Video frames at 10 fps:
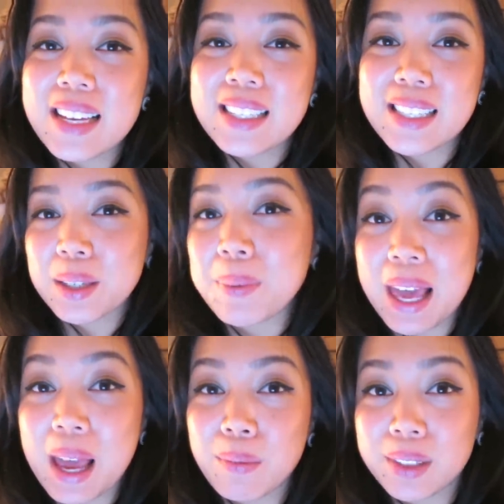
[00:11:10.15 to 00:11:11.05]
it still
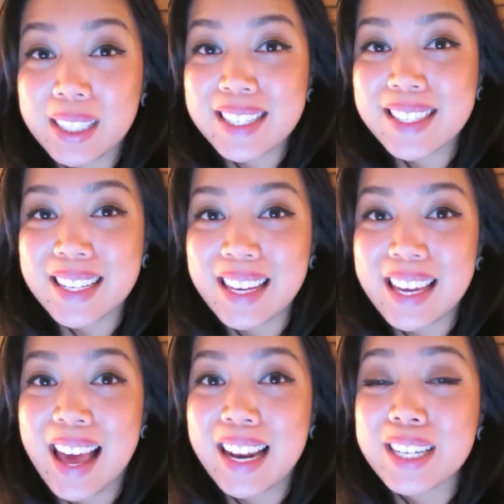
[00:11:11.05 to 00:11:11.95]
became really
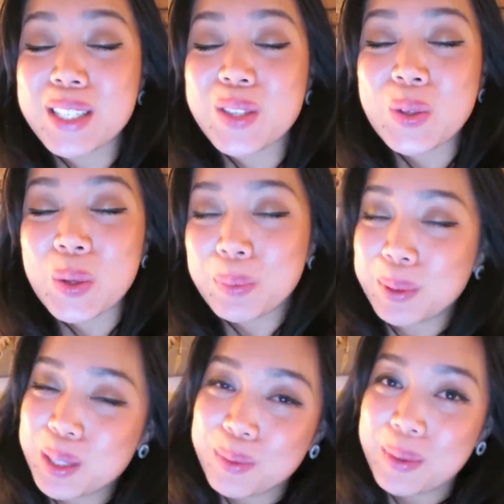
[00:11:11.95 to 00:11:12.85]
sticky and it's
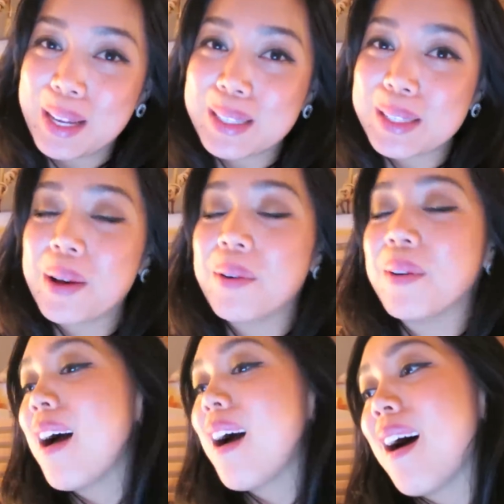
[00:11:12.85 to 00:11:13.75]
super sweet. So